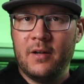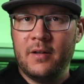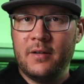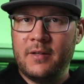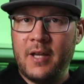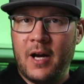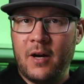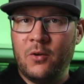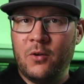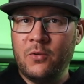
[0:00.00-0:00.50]

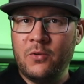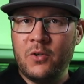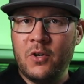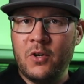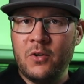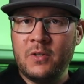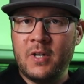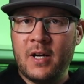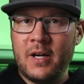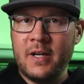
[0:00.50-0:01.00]
the on
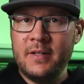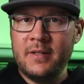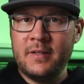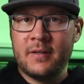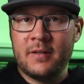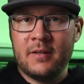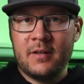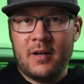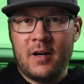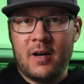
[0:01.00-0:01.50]
road
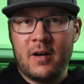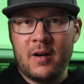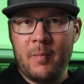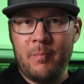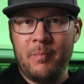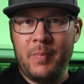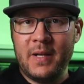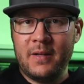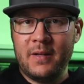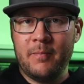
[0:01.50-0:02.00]
guys are a
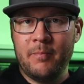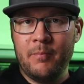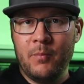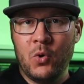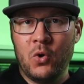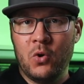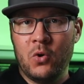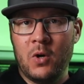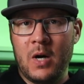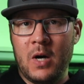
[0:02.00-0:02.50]
bit
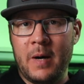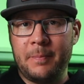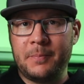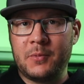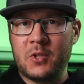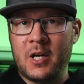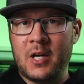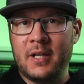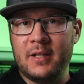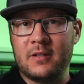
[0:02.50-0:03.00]
more
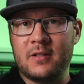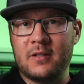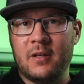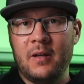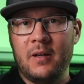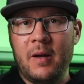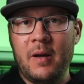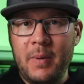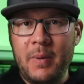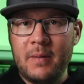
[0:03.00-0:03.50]
uptight,
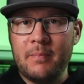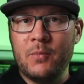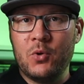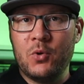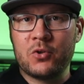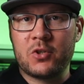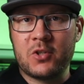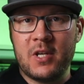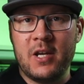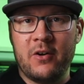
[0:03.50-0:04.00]
a bit
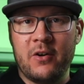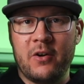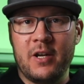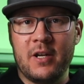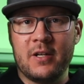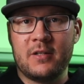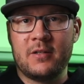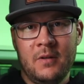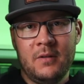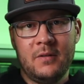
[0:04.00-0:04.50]
more
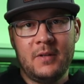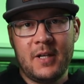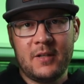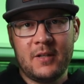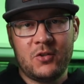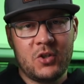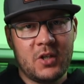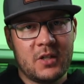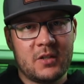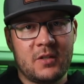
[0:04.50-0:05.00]
serious.
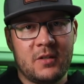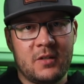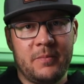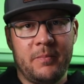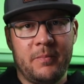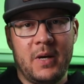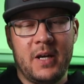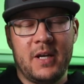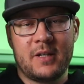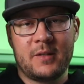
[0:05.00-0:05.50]
That's just
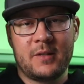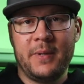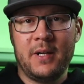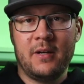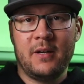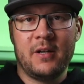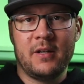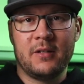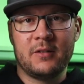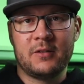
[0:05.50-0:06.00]
my
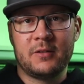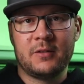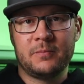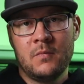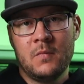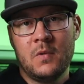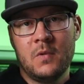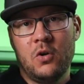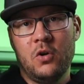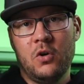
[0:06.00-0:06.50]
experience.
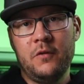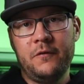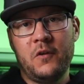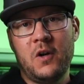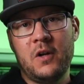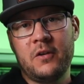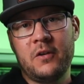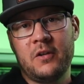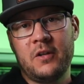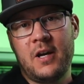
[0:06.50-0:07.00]
Off
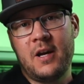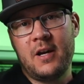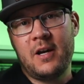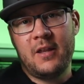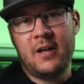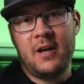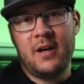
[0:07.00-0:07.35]
road, on the other